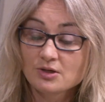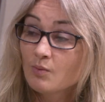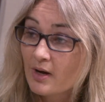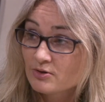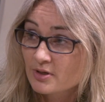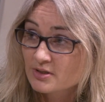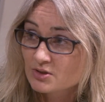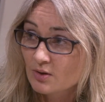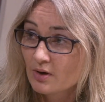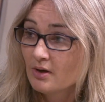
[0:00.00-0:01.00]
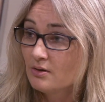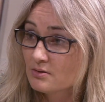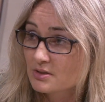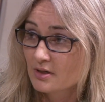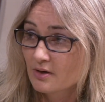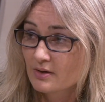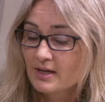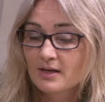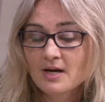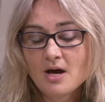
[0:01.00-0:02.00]
So well-drained soils, you know,
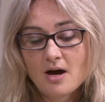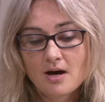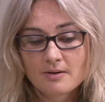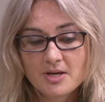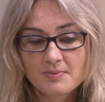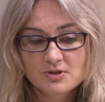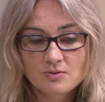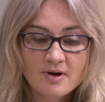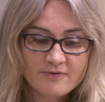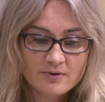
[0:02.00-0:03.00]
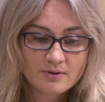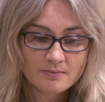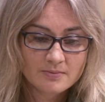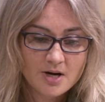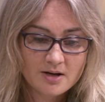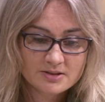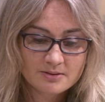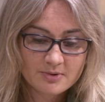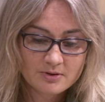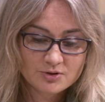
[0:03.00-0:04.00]
can keep us away from
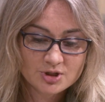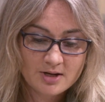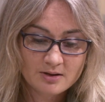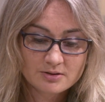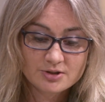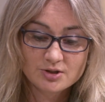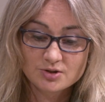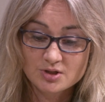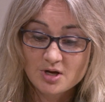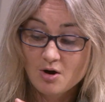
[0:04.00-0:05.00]
some of those challenges.